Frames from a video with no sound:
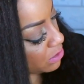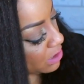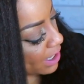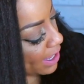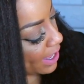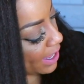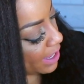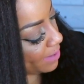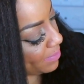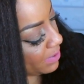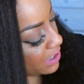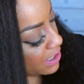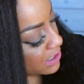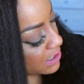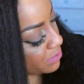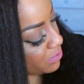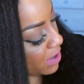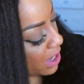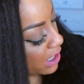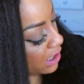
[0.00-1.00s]
okay
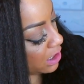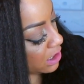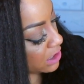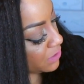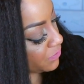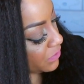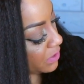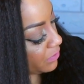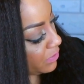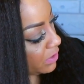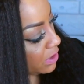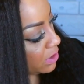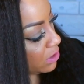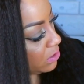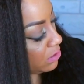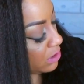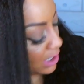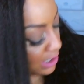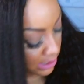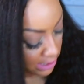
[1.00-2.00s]
because it probably looks really, really
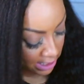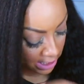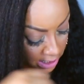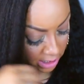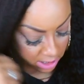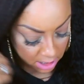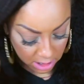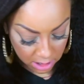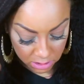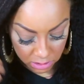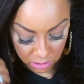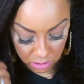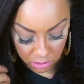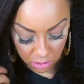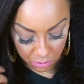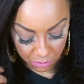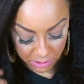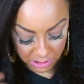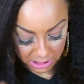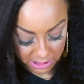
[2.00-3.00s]
cute like that.
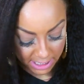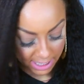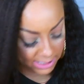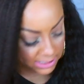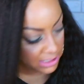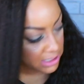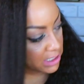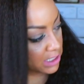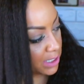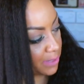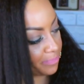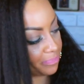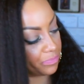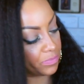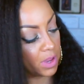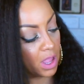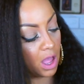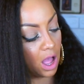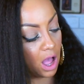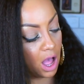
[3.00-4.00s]
So we shall see.
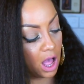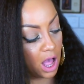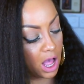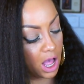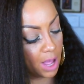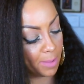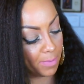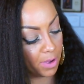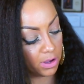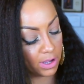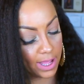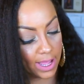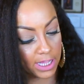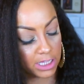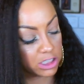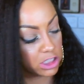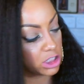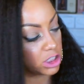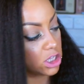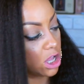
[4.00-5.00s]
Um,
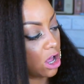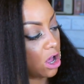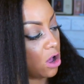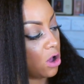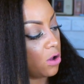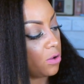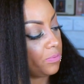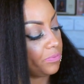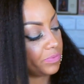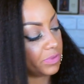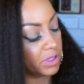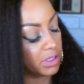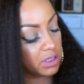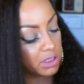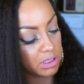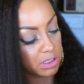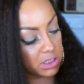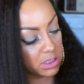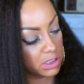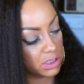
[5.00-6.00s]
okay, so
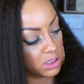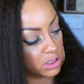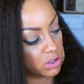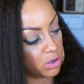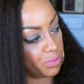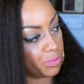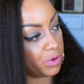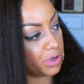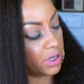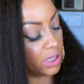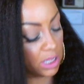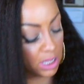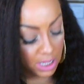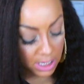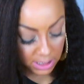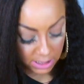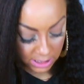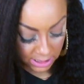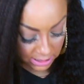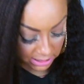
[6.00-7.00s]
this is so pretty.
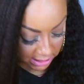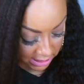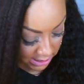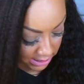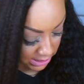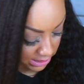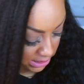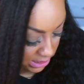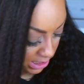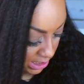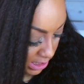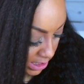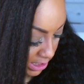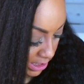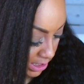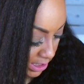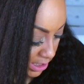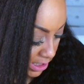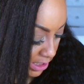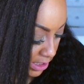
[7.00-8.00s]
This is
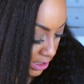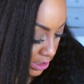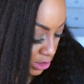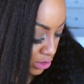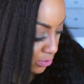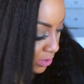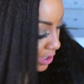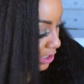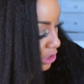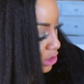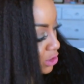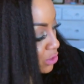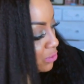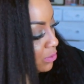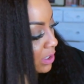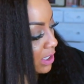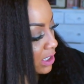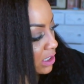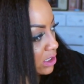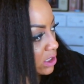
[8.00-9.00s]
the
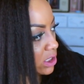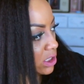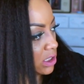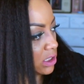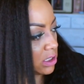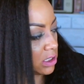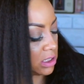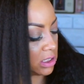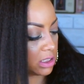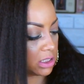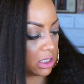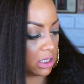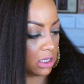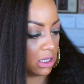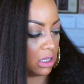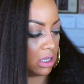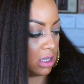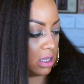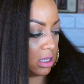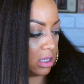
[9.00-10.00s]
twenty-two inches,
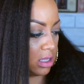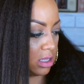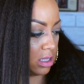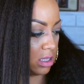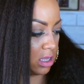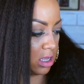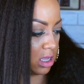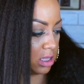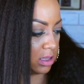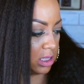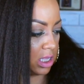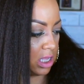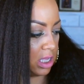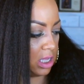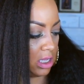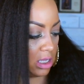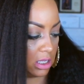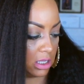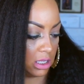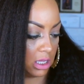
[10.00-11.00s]
I
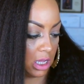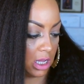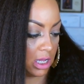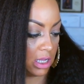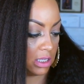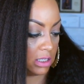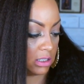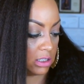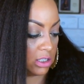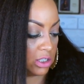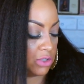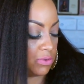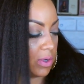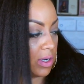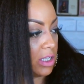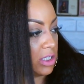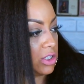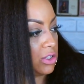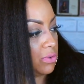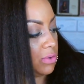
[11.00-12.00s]
think. Yeah, the
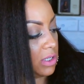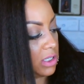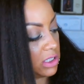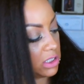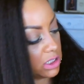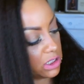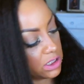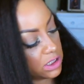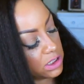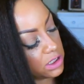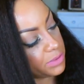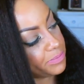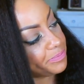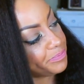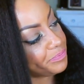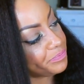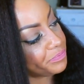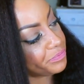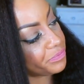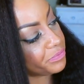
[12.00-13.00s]
twenty-two inches.
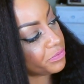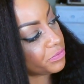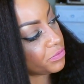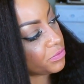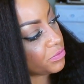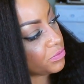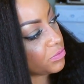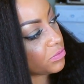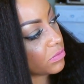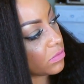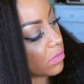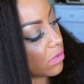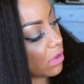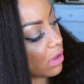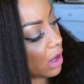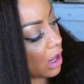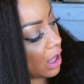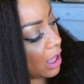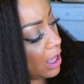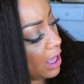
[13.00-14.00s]

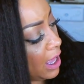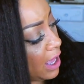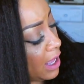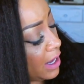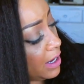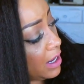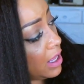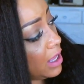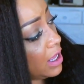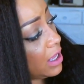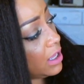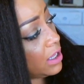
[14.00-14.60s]
And